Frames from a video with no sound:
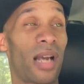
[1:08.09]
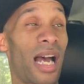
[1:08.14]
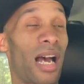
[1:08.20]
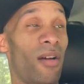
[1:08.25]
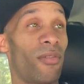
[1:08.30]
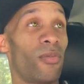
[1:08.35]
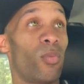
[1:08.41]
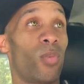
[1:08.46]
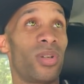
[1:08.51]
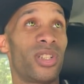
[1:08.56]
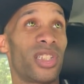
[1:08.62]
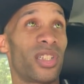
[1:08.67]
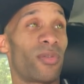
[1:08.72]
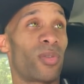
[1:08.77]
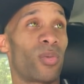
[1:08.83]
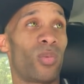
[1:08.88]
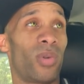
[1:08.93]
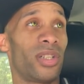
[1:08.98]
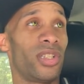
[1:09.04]

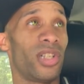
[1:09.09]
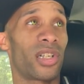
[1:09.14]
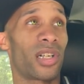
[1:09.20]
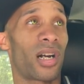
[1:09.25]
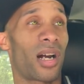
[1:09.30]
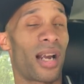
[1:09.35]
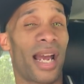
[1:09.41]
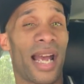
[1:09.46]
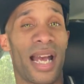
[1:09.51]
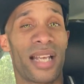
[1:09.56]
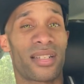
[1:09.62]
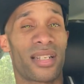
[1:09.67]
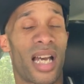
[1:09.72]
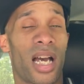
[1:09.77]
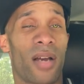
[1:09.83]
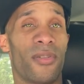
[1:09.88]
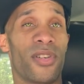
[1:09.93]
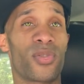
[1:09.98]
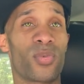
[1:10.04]
one your car has or
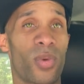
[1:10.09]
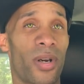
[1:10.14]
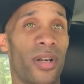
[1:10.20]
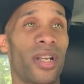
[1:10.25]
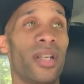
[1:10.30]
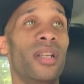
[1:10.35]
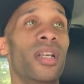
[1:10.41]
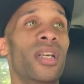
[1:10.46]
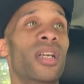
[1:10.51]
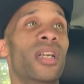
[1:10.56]
how it's worded.